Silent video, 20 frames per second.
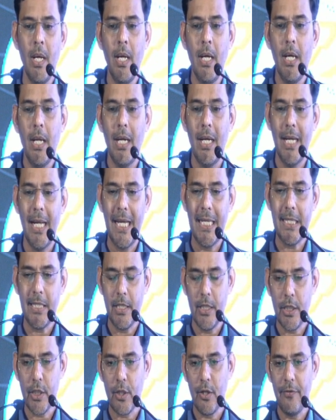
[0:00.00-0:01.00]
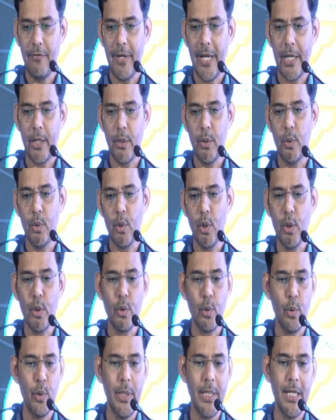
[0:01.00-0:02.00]
Less risk of acute on
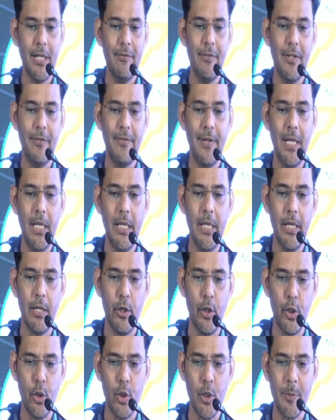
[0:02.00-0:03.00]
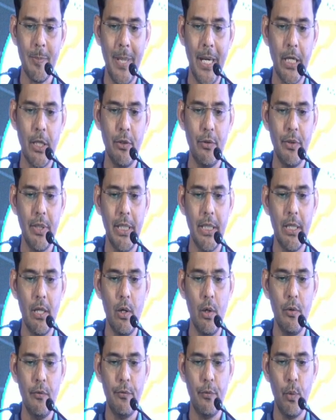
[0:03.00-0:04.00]
chronic liver failure, retrospective data
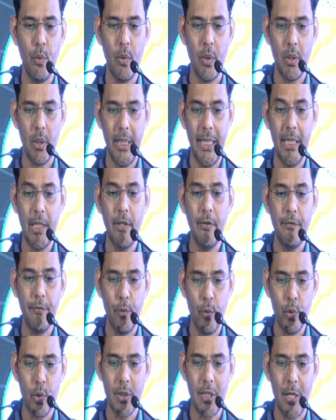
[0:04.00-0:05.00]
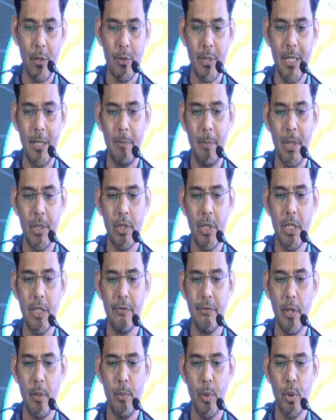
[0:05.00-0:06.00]
on 84,000 patients
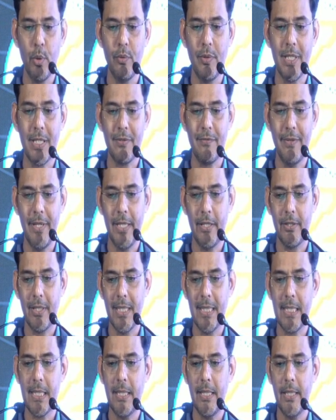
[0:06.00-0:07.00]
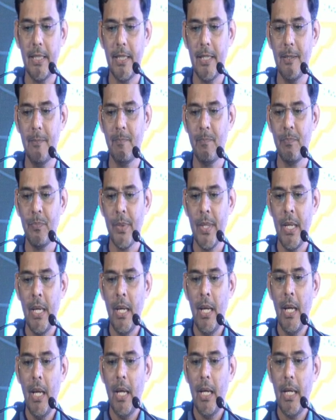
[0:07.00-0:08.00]
from US veterans data.
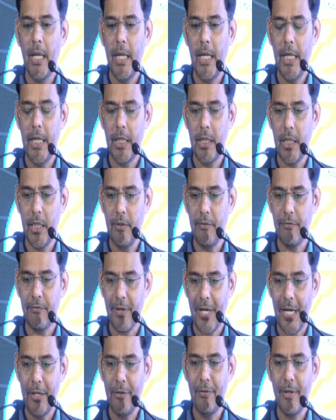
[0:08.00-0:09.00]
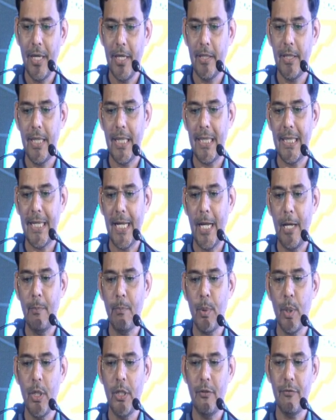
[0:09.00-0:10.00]
8,500,
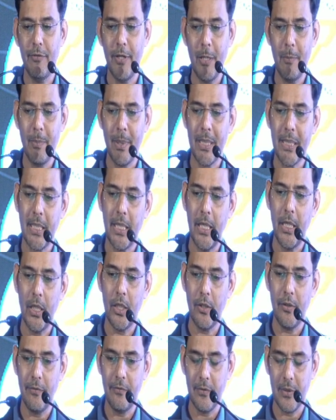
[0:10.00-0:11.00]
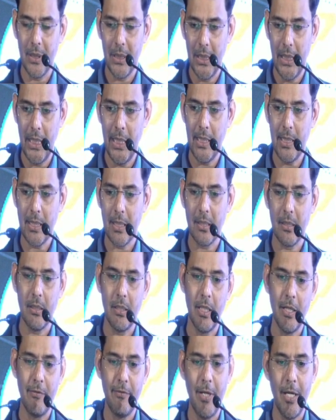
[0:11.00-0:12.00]
10.1% of these
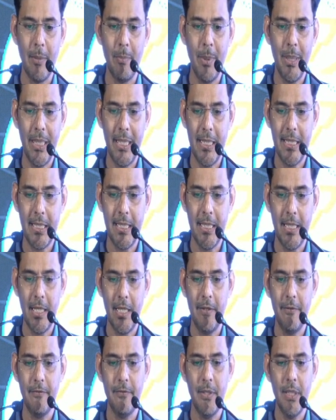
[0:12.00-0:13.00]
developed ACLF.